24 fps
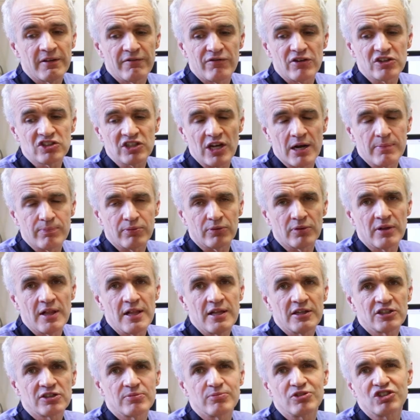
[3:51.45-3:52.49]
For example,
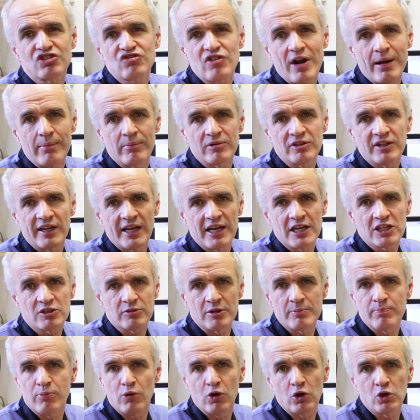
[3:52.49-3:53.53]
some scrambled eggs
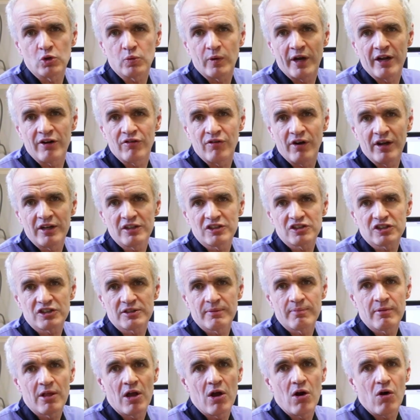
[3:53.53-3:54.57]
with boiled white rice,
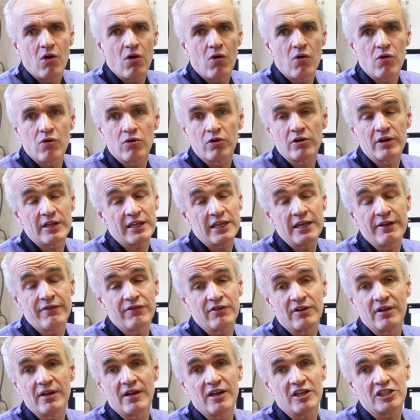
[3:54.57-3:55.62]
or
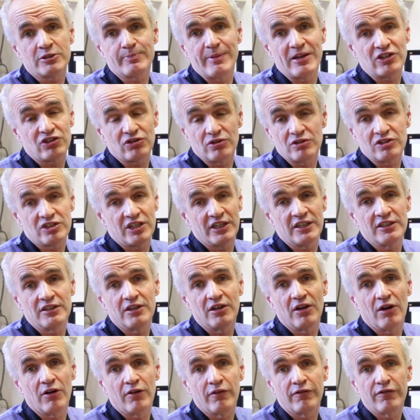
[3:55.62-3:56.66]
even a special
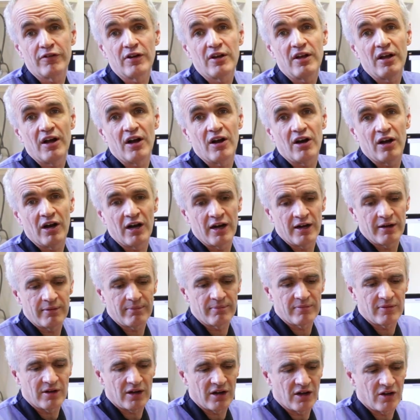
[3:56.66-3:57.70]
tin of
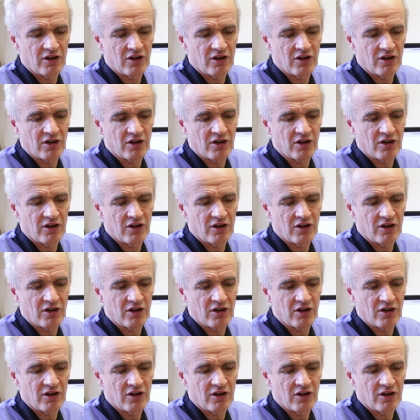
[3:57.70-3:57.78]
a